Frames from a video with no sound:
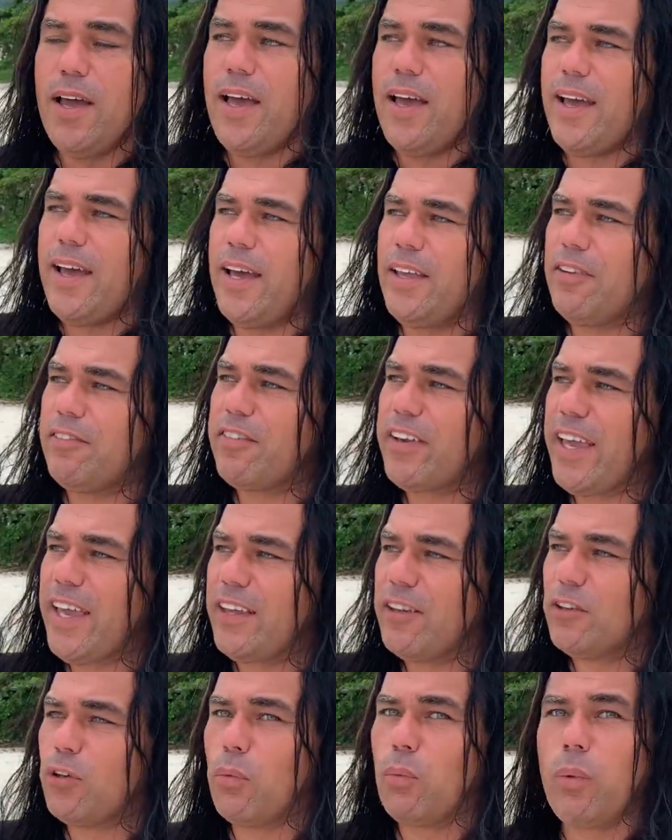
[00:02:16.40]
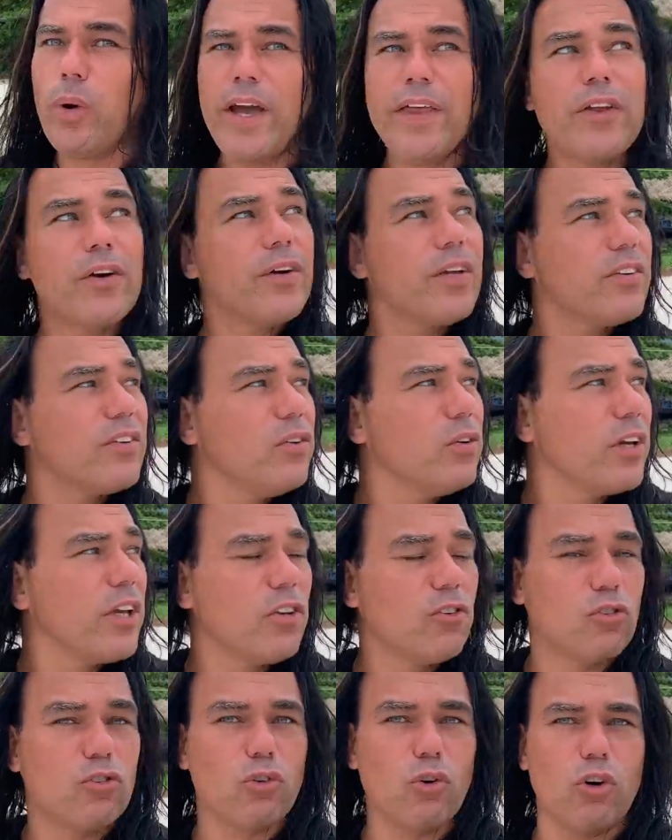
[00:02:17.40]
and again the weather is looking
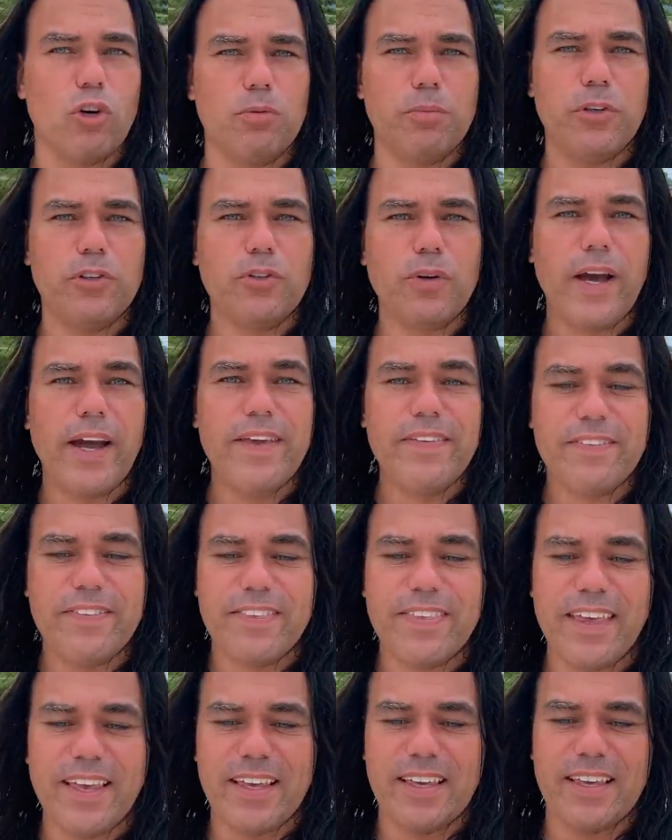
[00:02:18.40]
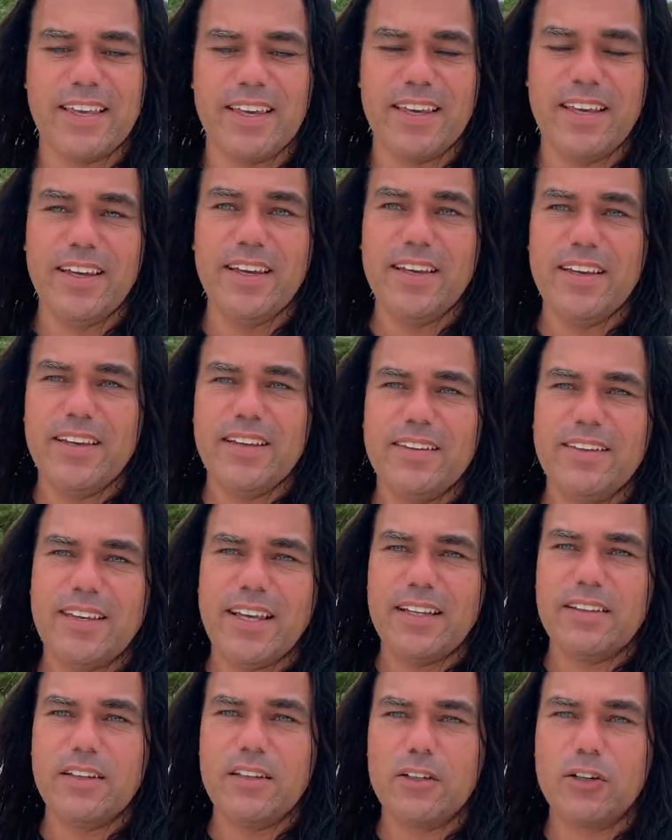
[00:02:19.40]
stormy so I think
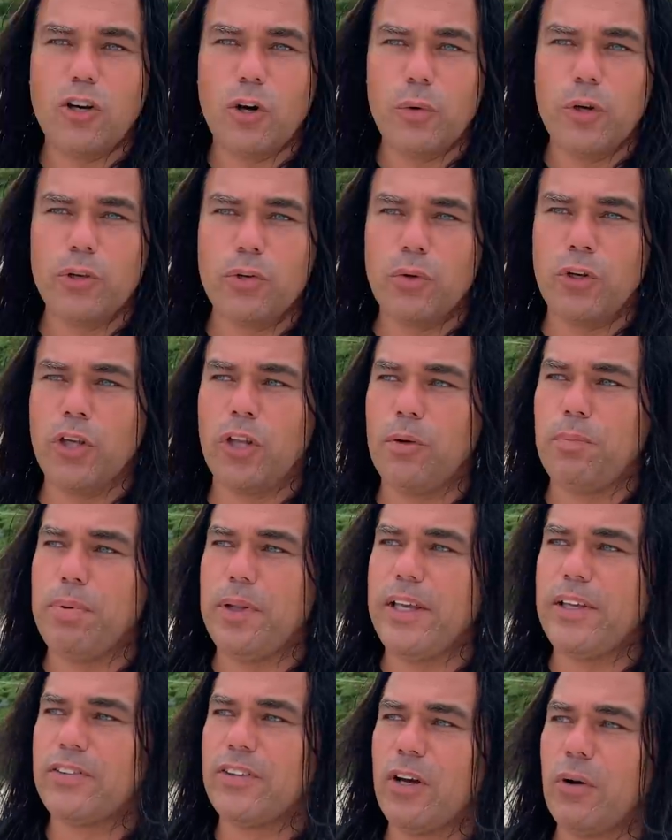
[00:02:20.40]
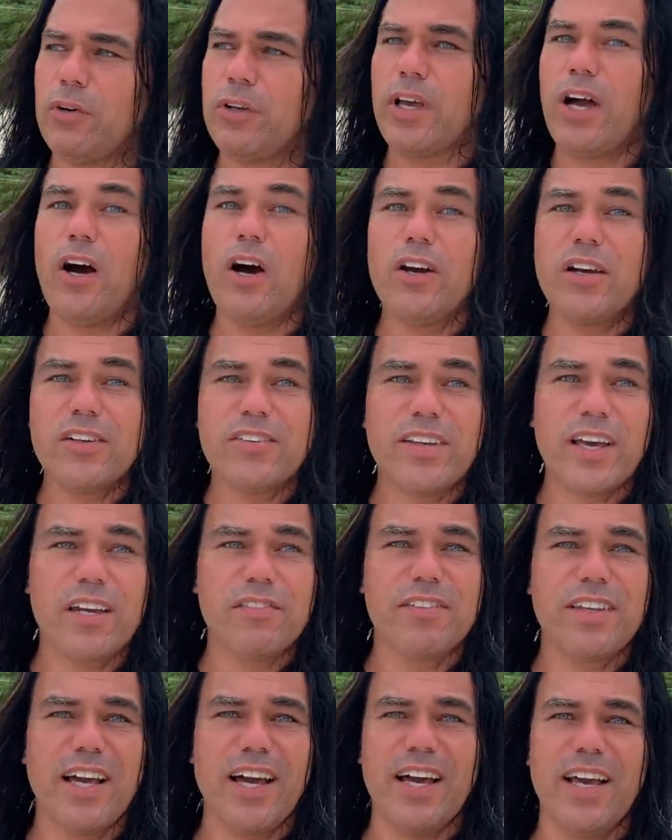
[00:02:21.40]
that going to another place now on the other side of
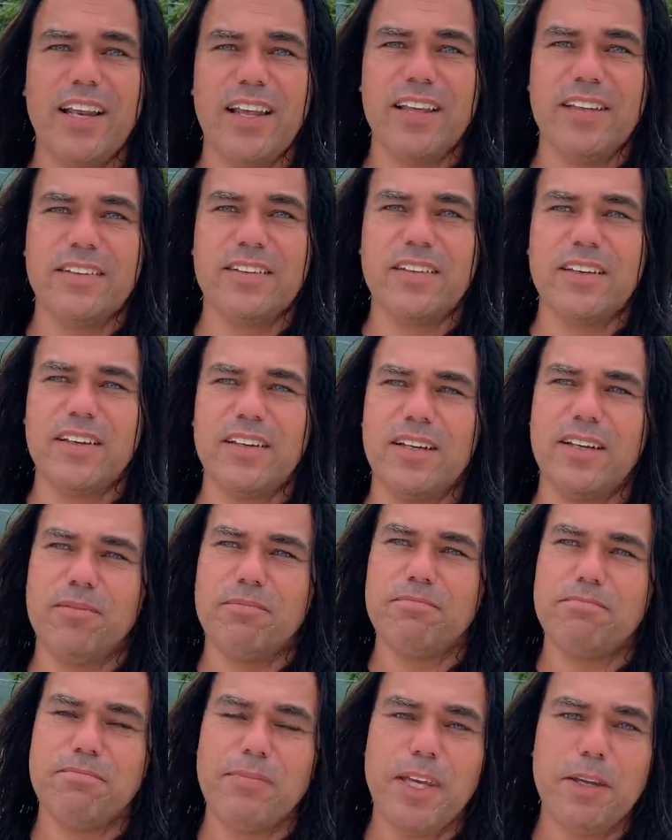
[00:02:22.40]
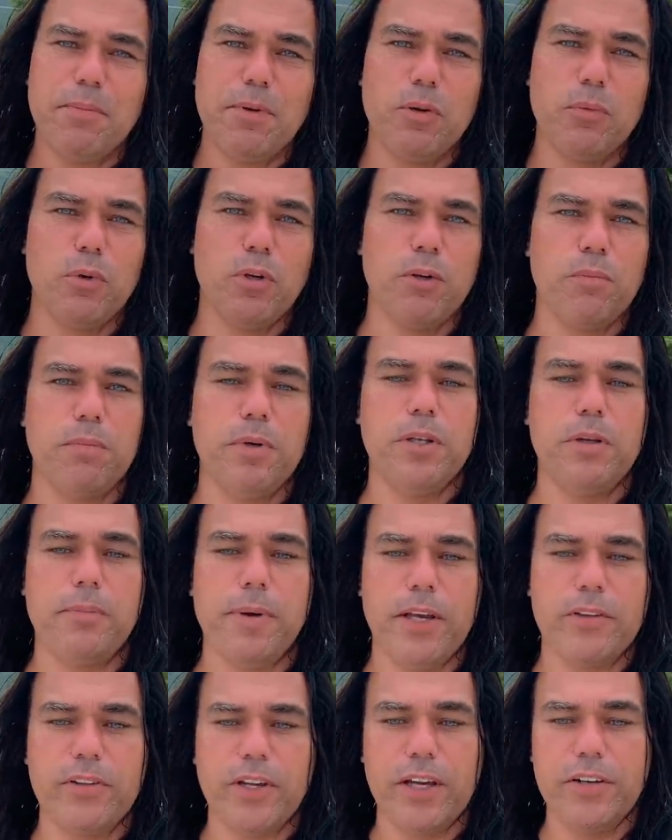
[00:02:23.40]
the island um, maybe wouldn't be the
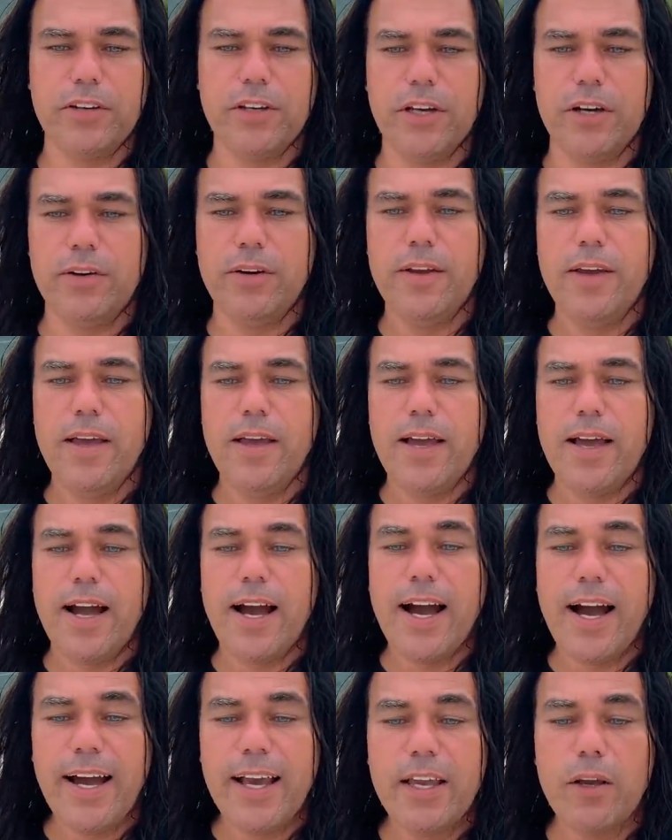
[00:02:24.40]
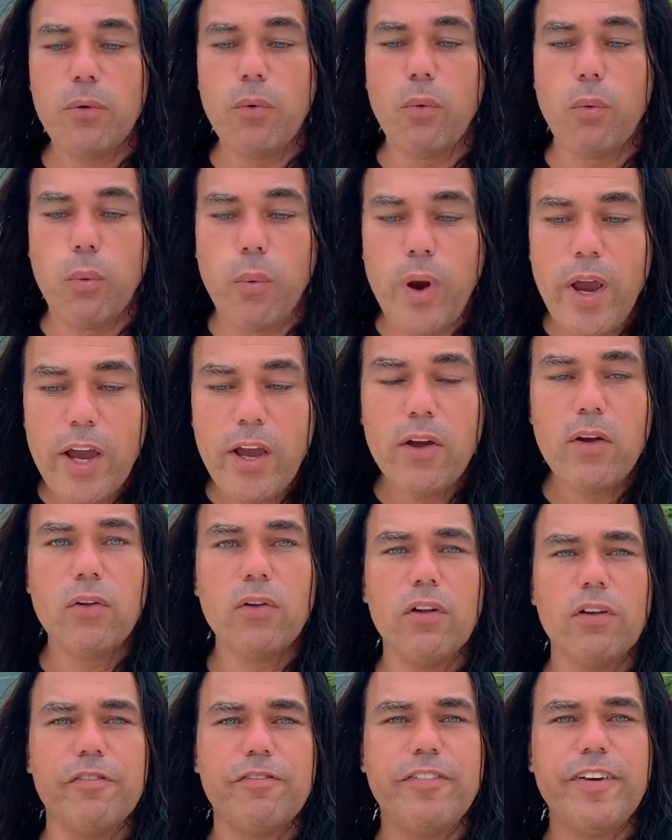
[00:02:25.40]
best idea I will
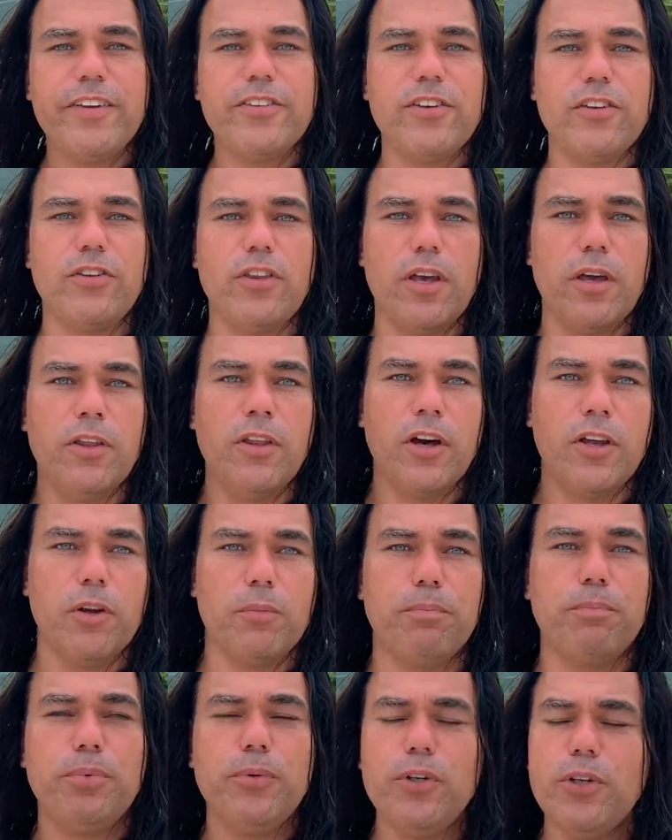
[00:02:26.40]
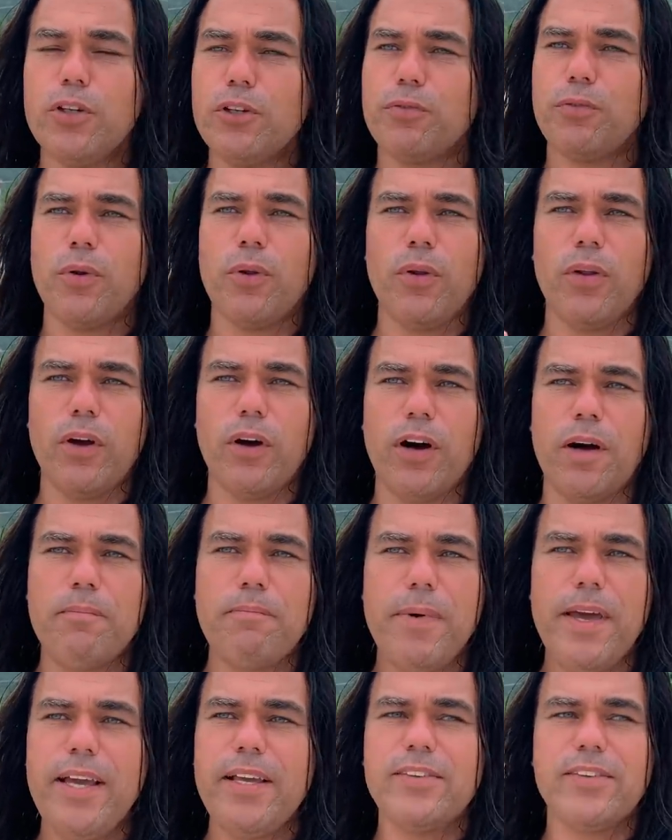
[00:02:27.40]
visit another beautiful
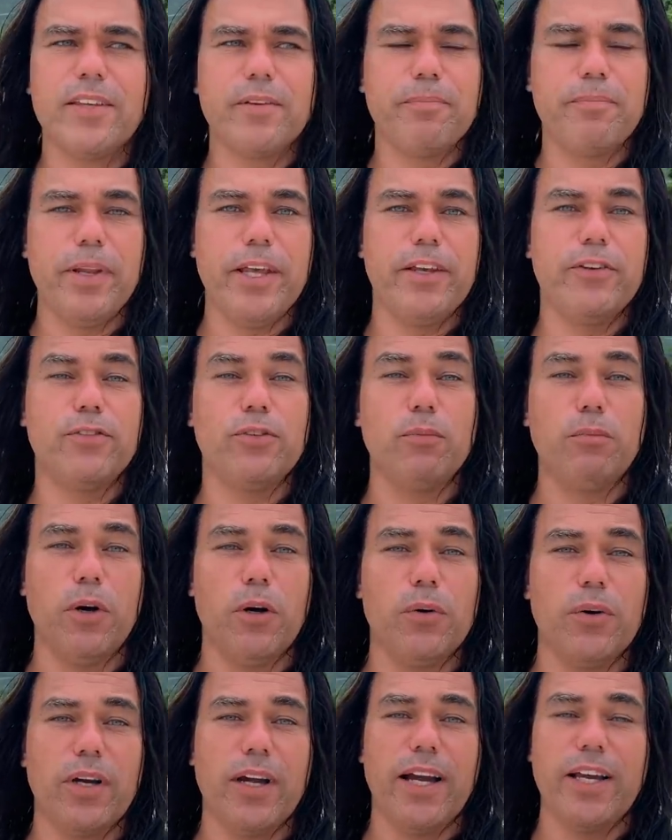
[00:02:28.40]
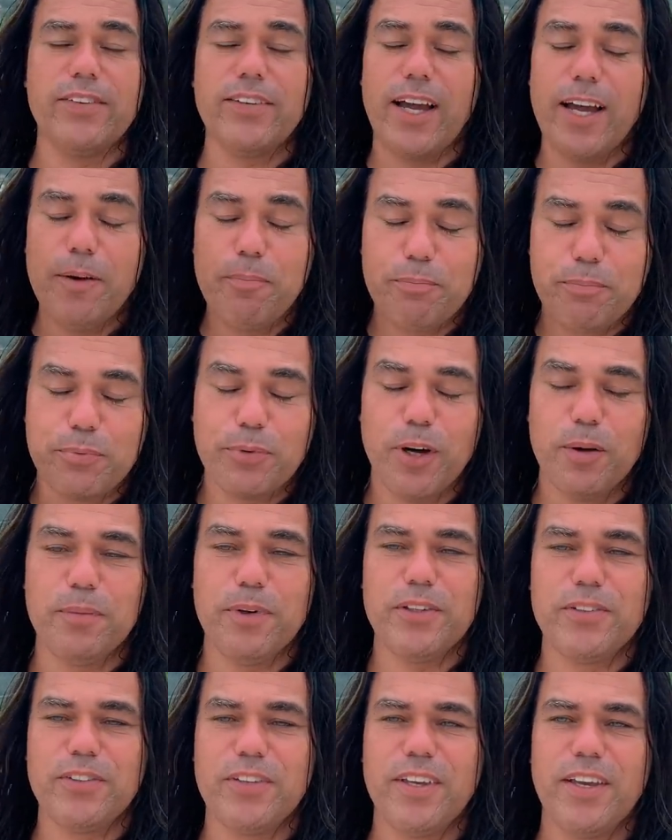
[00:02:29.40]
amazing place tomorrow guys I
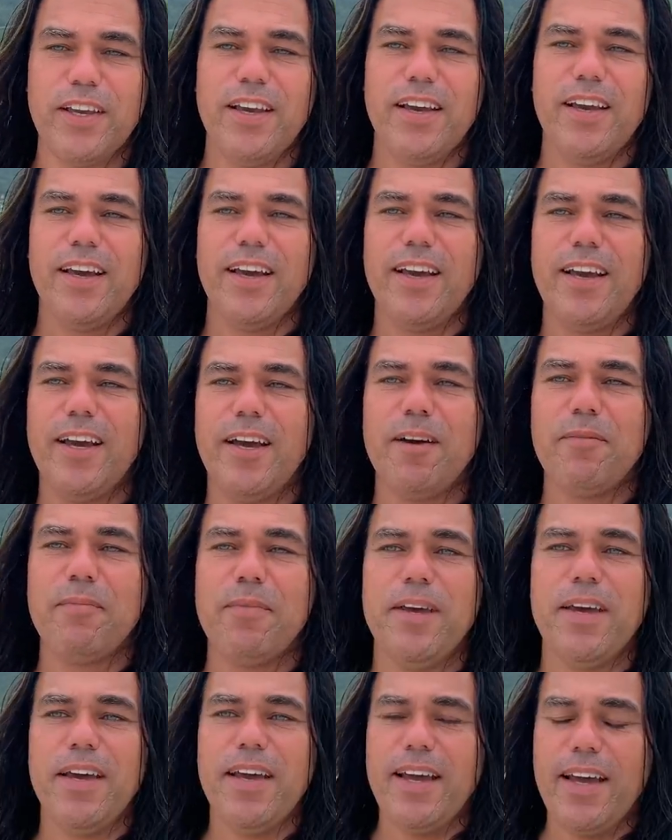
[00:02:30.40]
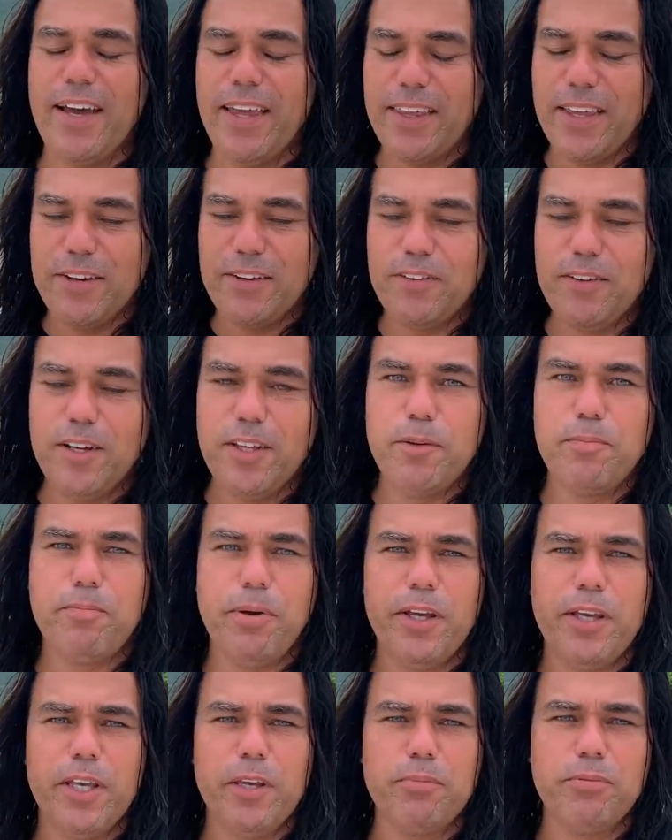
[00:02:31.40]
promise um, and I really
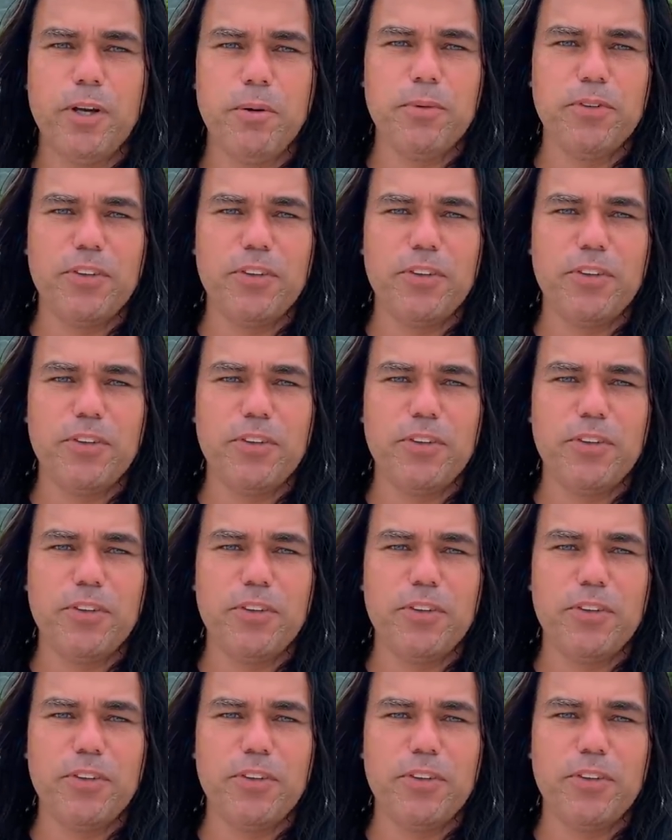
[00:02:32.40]
pinky promise